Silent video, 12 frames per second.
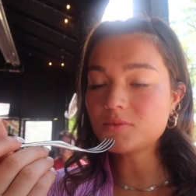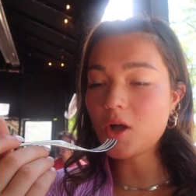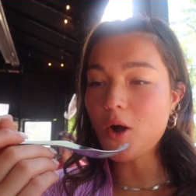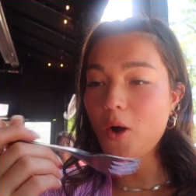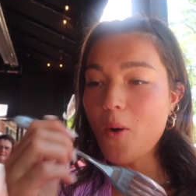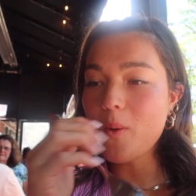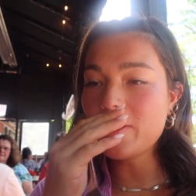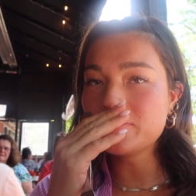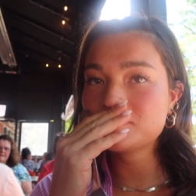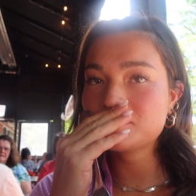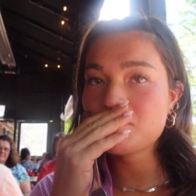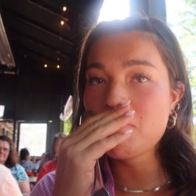Oh
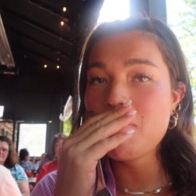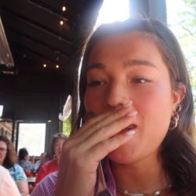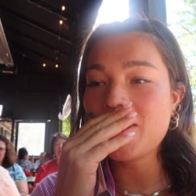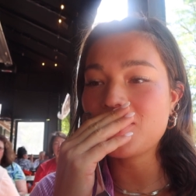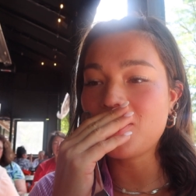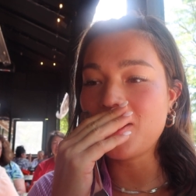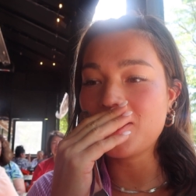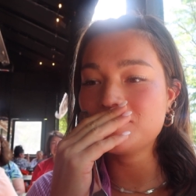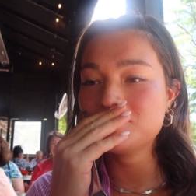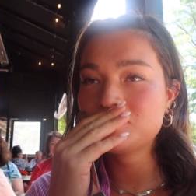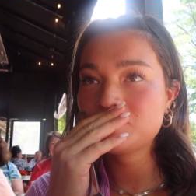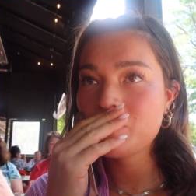my god.
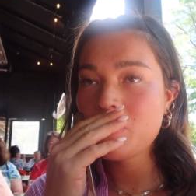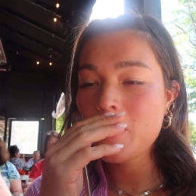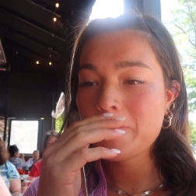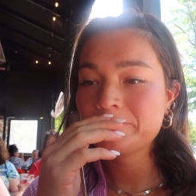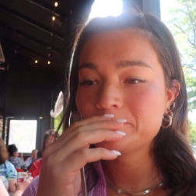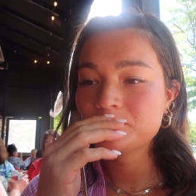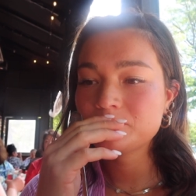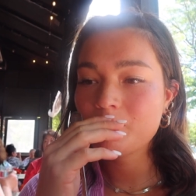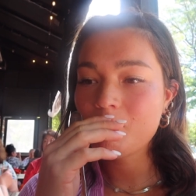That is like literally